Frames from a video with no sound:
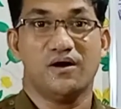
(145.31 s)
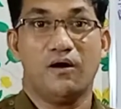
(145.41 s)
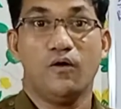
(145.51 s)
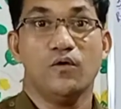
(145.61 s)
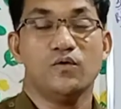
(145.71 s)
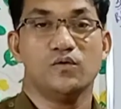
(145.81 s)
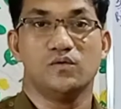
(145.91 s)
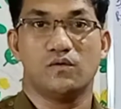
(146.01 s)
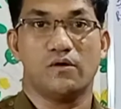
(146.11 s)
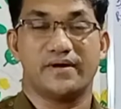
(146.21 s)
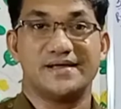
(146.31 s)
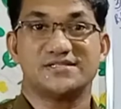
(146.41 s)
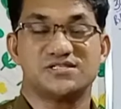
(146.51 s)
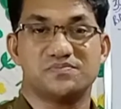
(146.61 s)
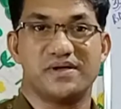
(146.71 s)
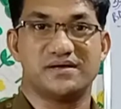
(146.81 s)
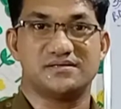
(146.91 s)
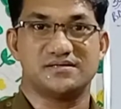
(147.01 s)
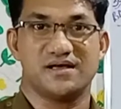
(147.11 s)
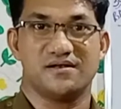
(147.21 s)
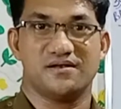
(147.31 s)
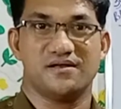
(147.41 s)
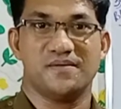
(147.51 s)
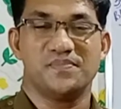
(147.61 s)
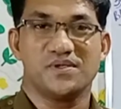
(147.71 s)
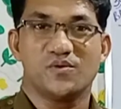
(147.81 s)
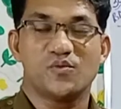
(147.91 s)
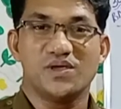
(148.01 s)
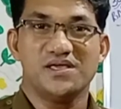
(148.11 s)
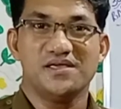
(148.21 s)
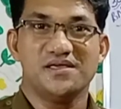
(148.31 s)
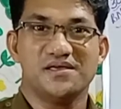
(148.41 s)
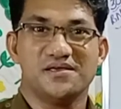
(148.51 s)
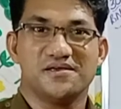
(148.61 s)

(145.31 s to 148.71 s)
or respect, and we